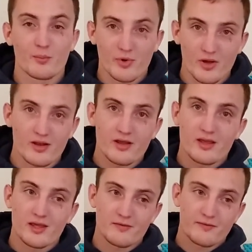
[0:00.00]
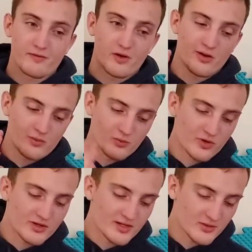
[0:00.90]
But if on
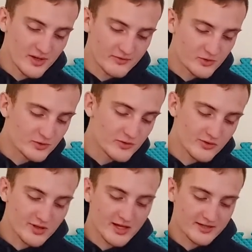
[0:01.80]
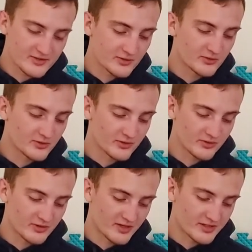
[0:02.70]
one day you have Judo class and you
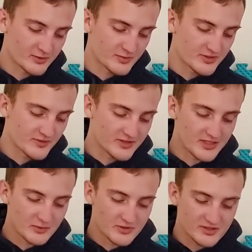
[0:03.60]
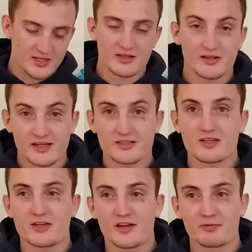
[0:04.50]
learn a specific sequence and the next
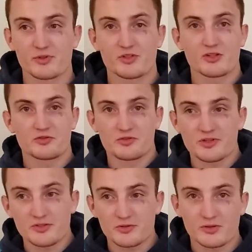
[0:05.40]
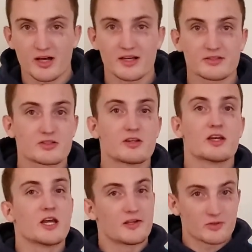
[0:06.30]
day you have Brazilian Jiu-Jitsu class,
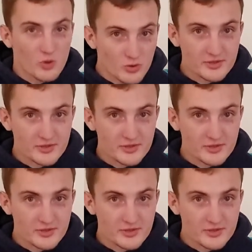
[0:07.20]
it's a whole